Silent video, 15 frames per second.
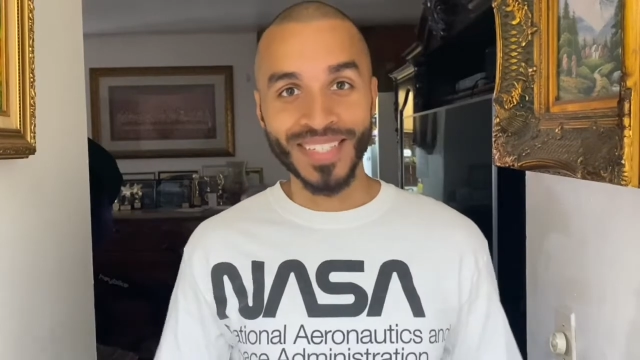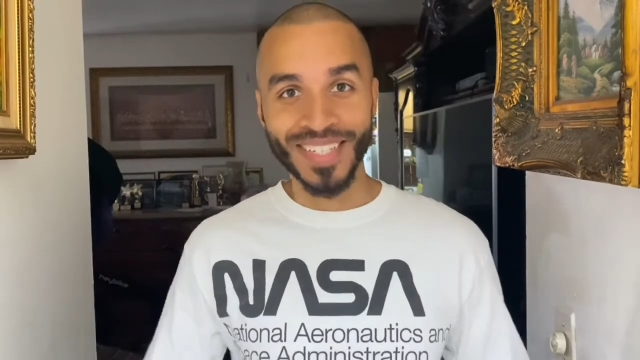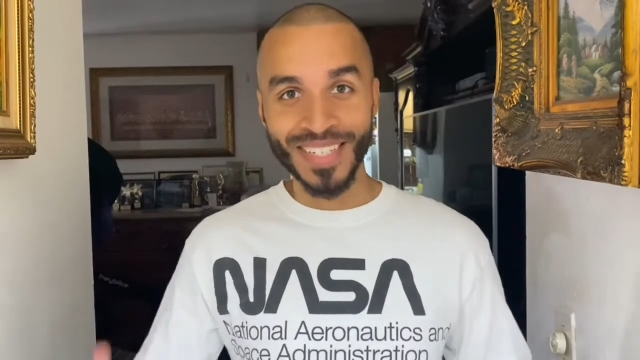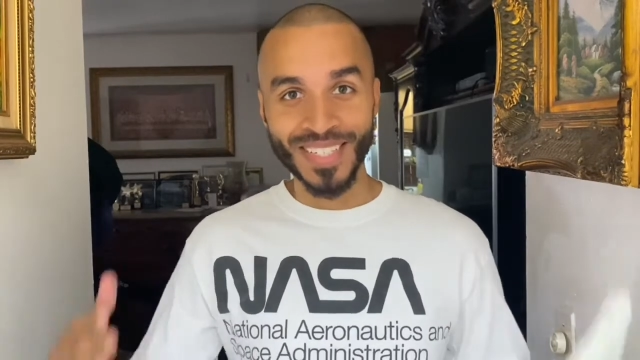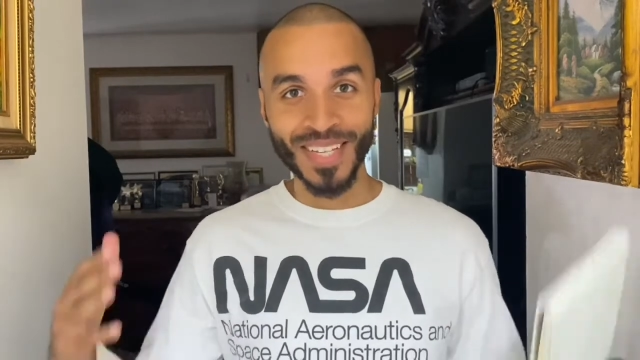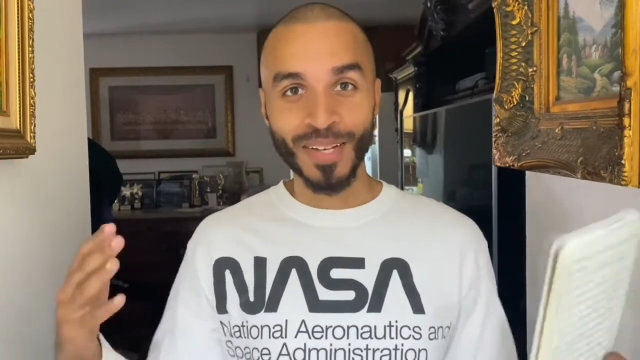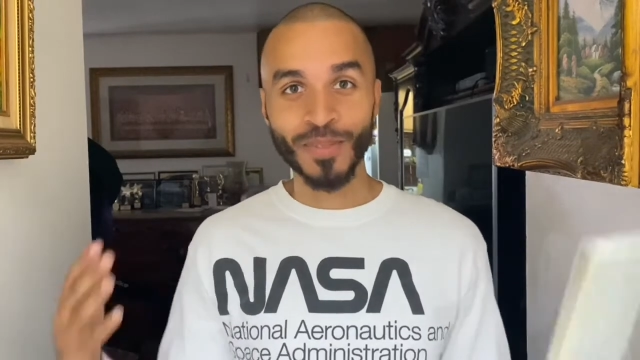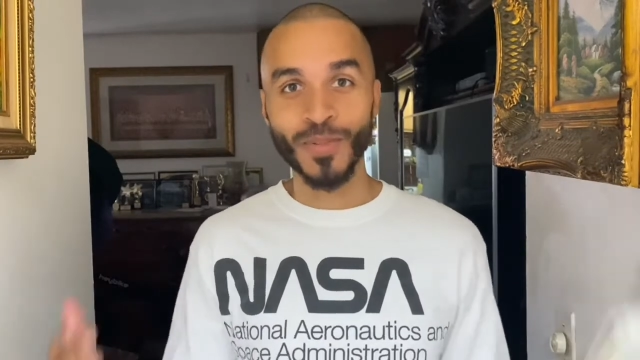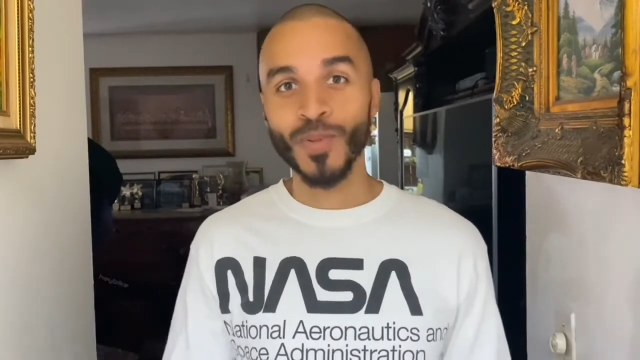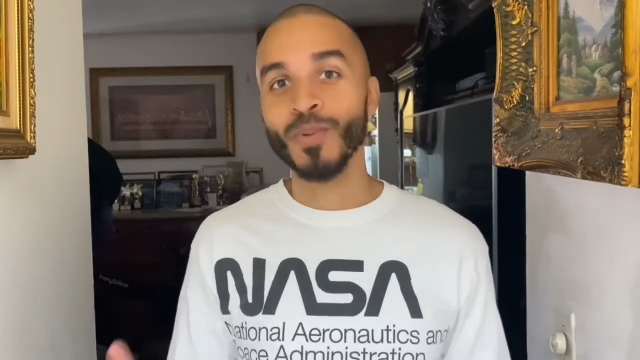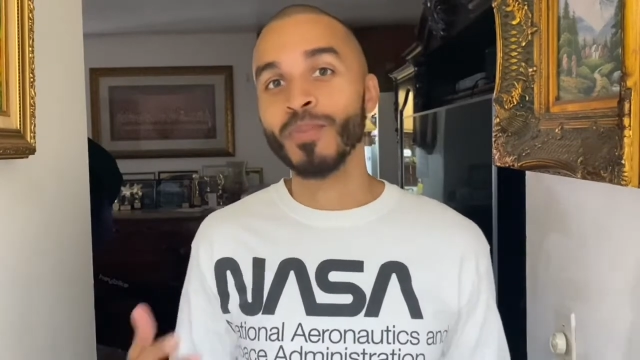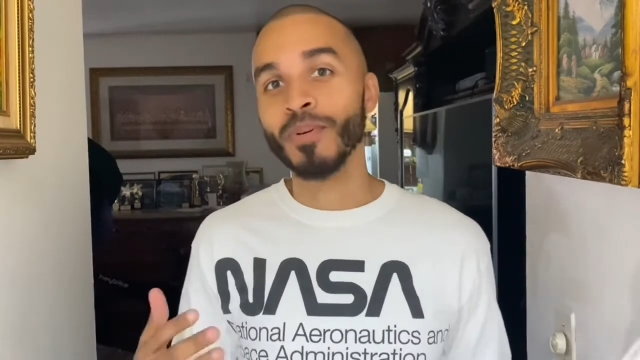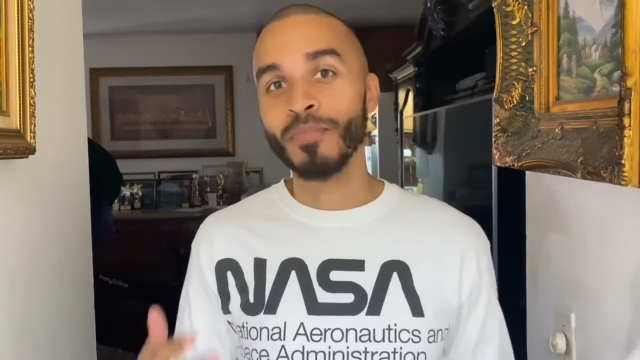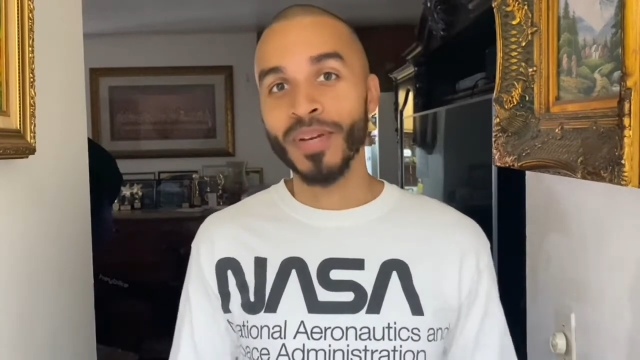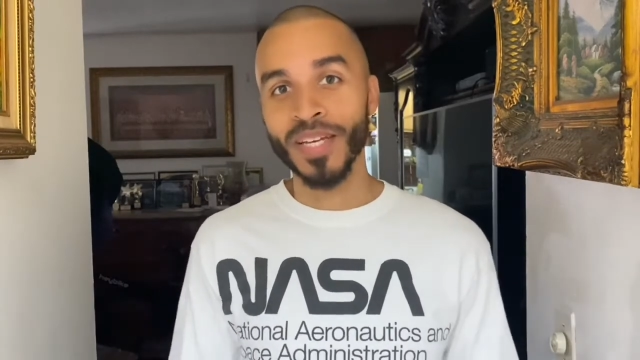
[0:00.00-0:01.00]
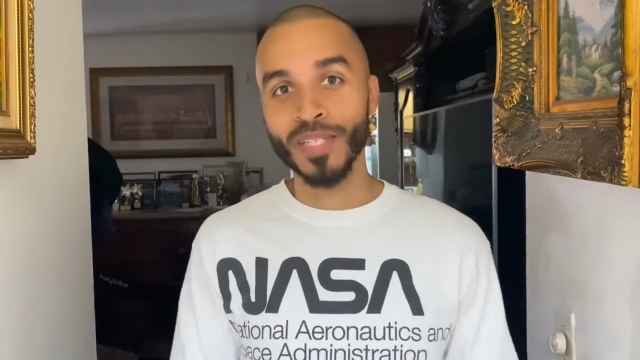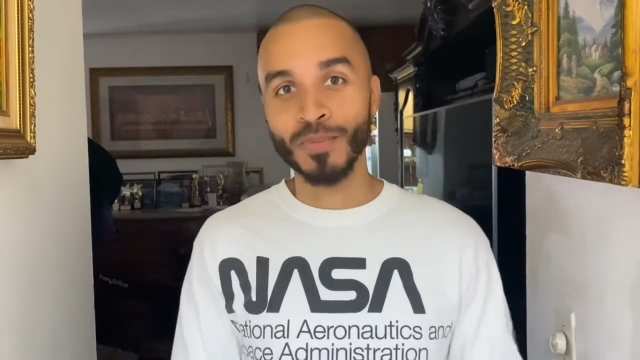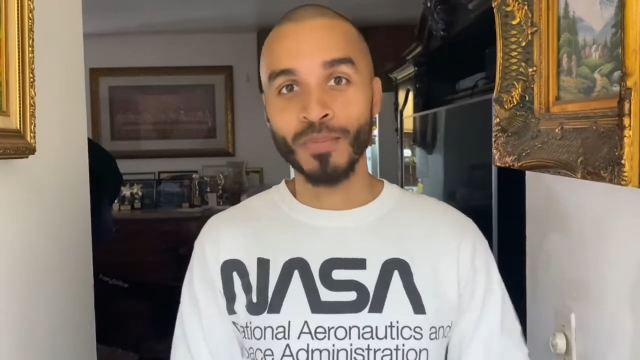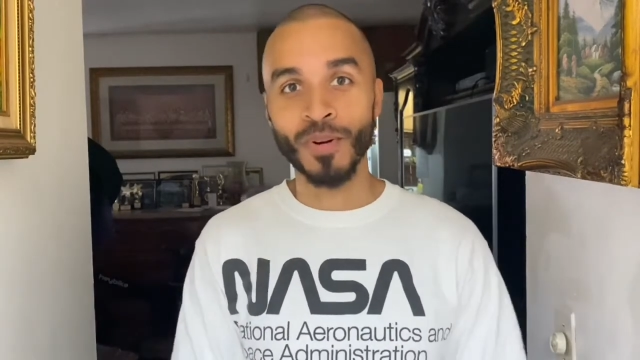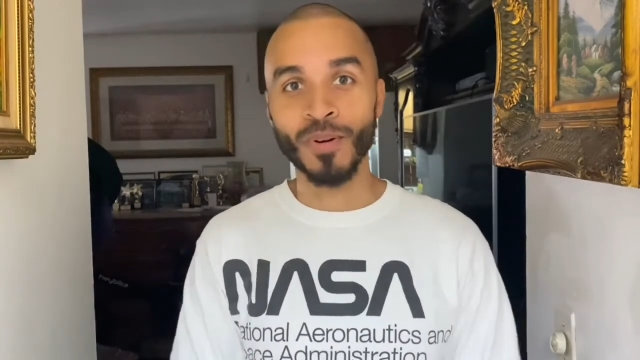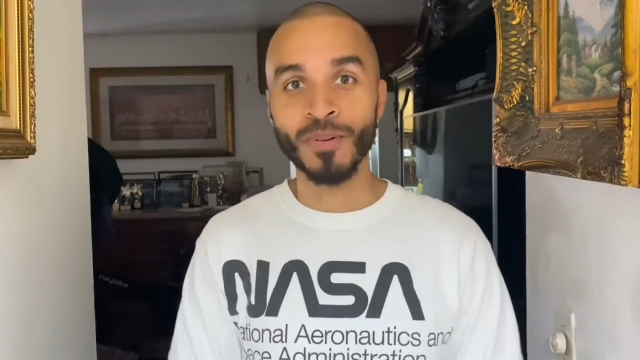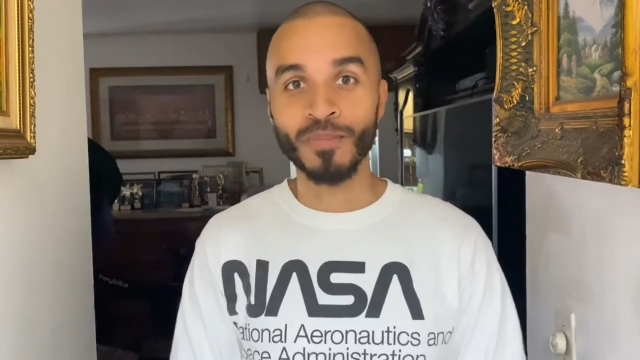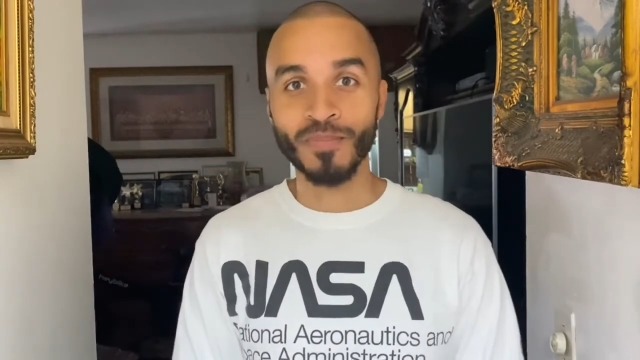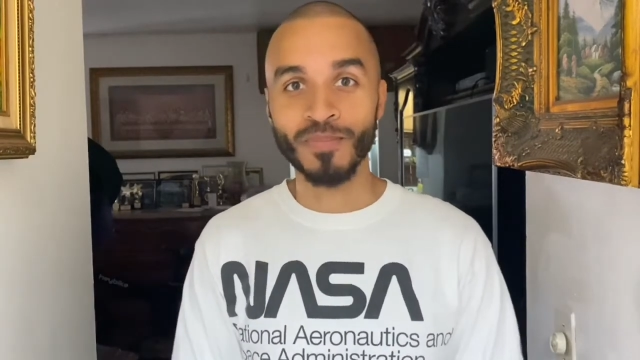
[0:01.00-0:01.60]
It's October baseball.